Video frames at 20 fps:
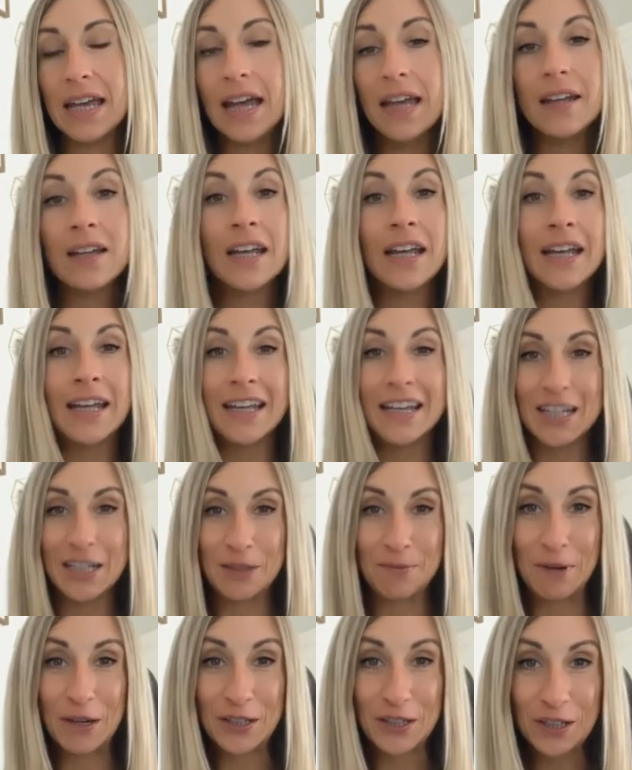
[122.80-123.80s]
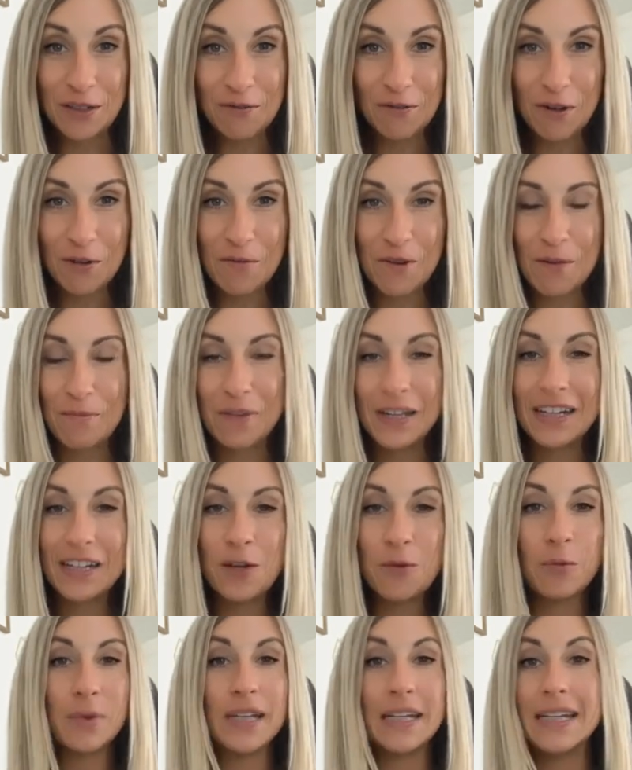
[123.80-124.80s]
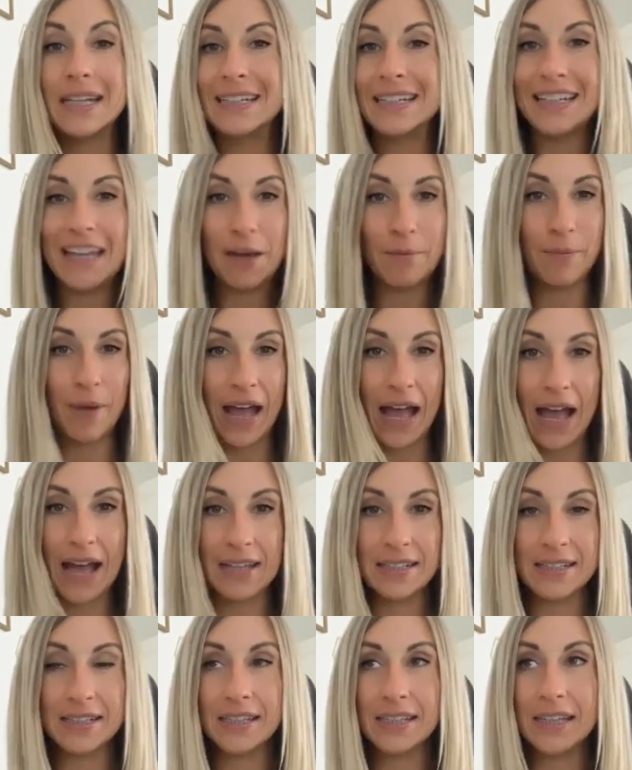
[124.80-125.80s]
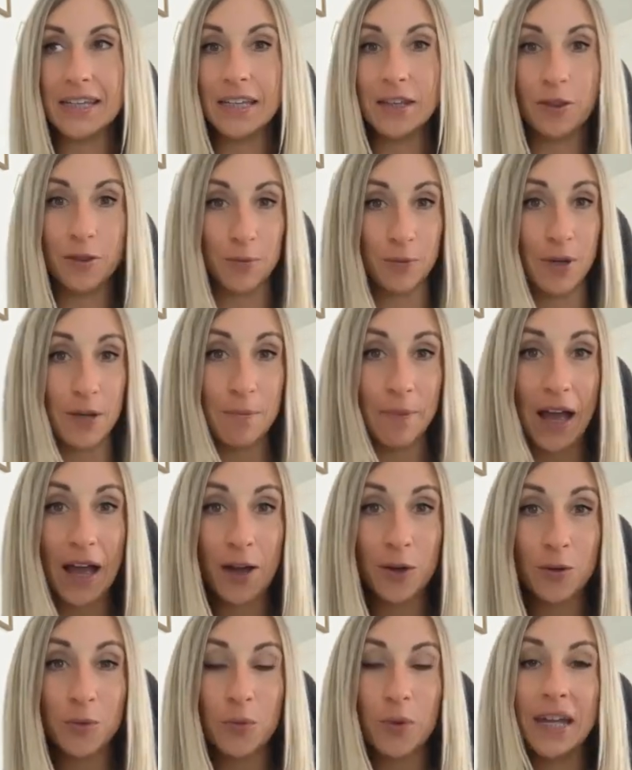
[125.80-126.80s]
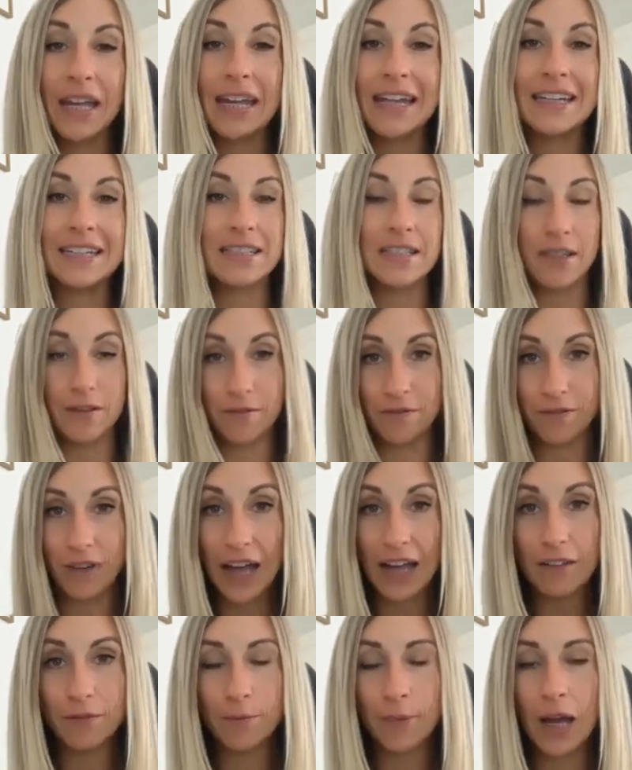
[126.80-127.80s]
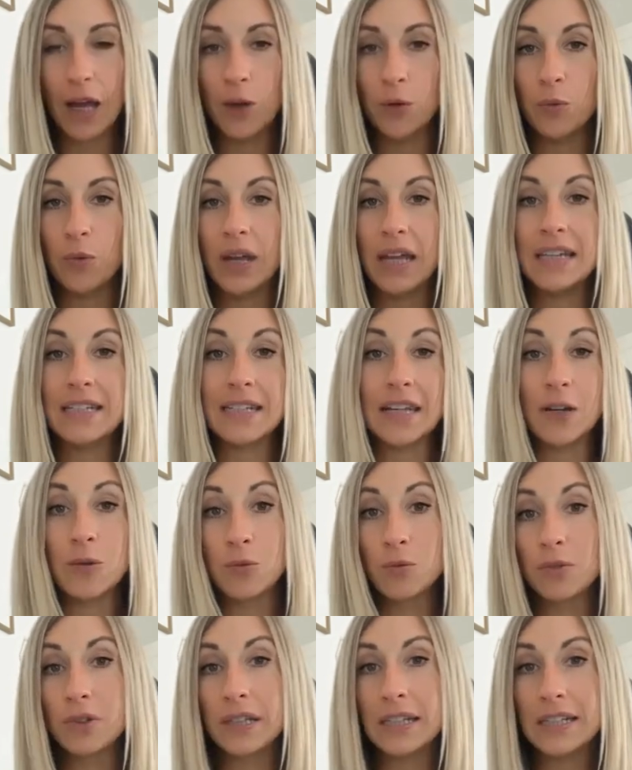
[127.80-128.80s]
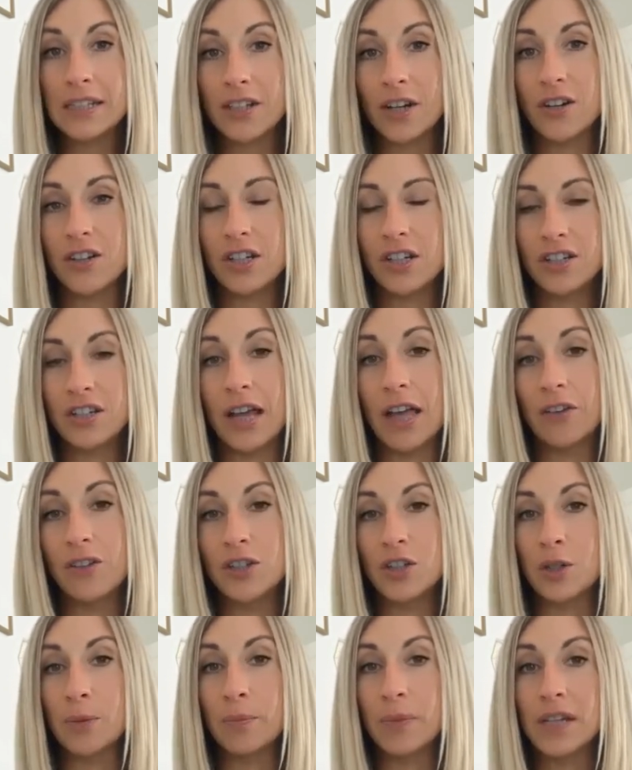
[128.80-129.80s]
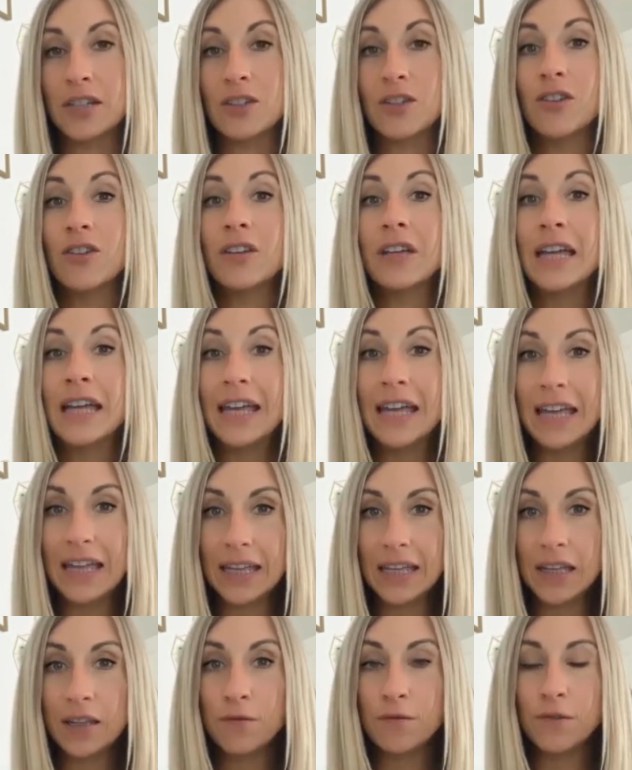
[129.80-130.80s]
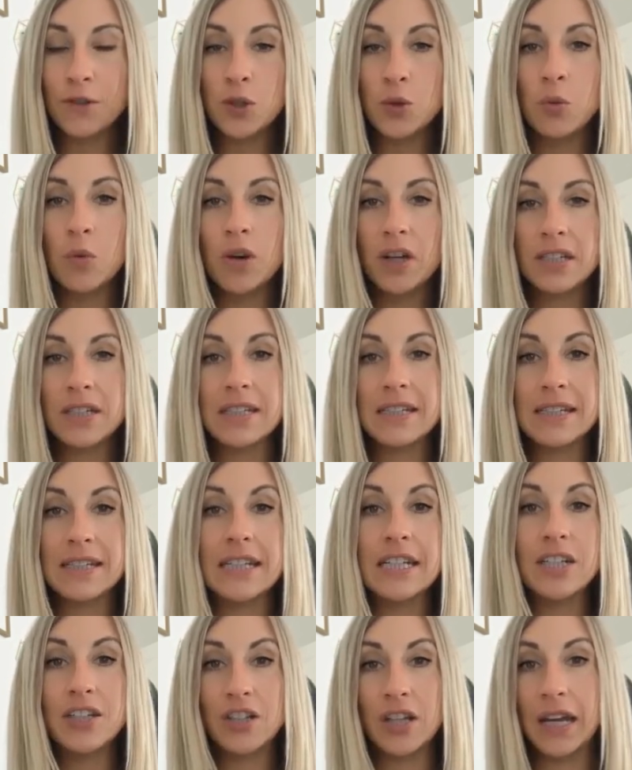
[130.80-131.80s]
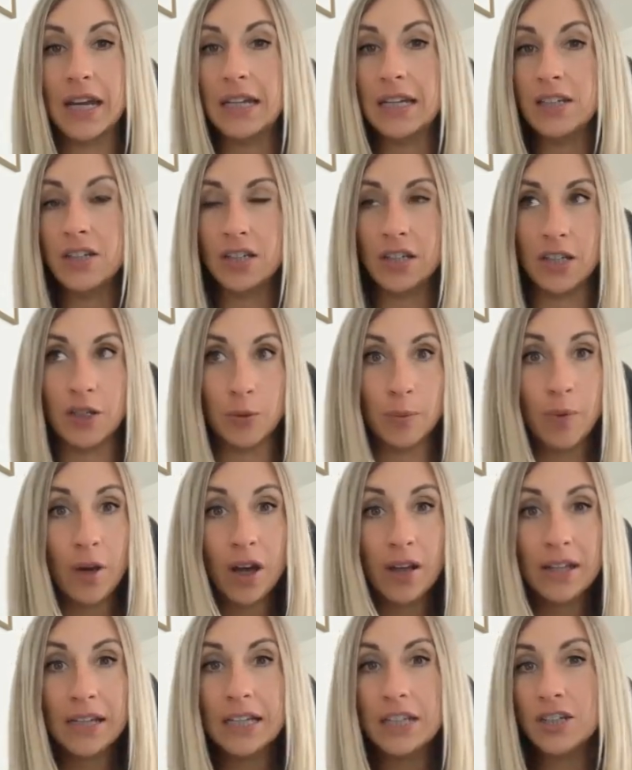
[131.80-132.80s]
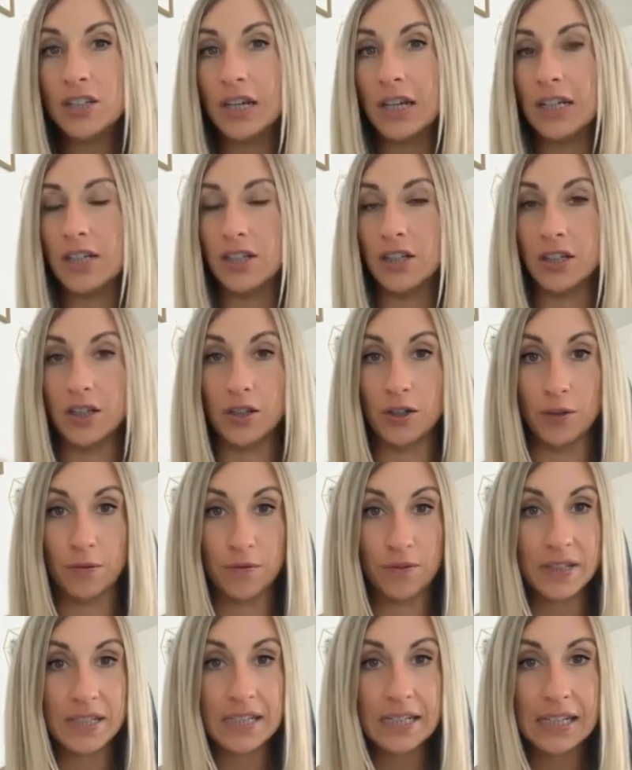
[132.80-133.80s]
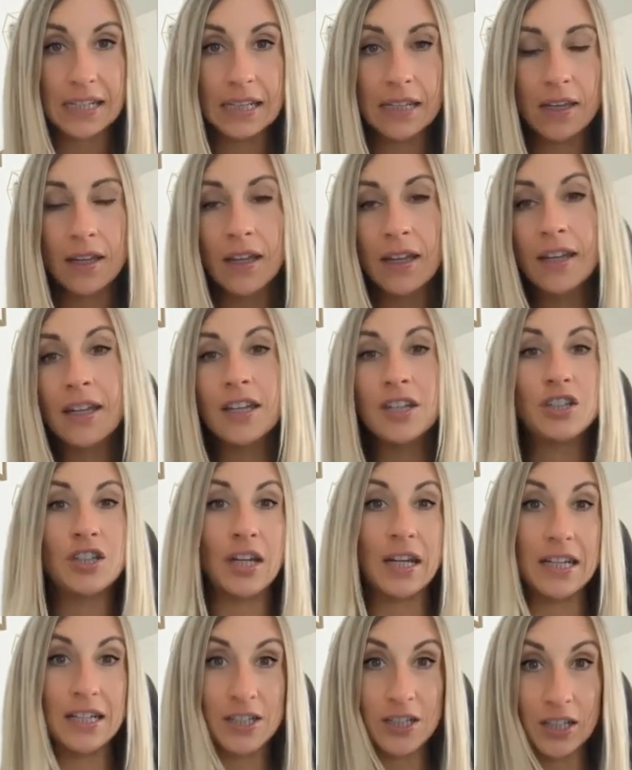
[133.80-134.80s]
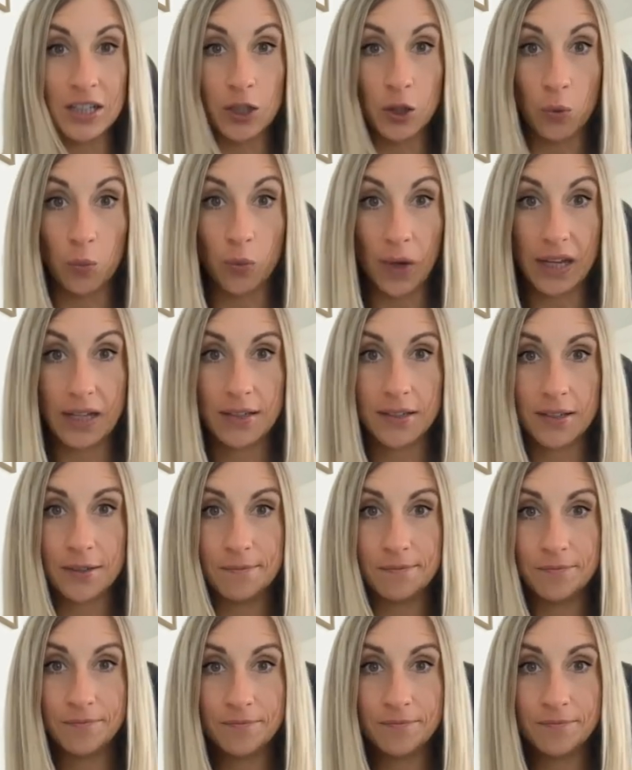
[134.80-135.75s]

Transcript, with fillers: that. Especially for women, we need to get past the three pound weights, the five pound weights, and really start to challenge your muscle if you want to see change in your body, change in your physique, change in your weight.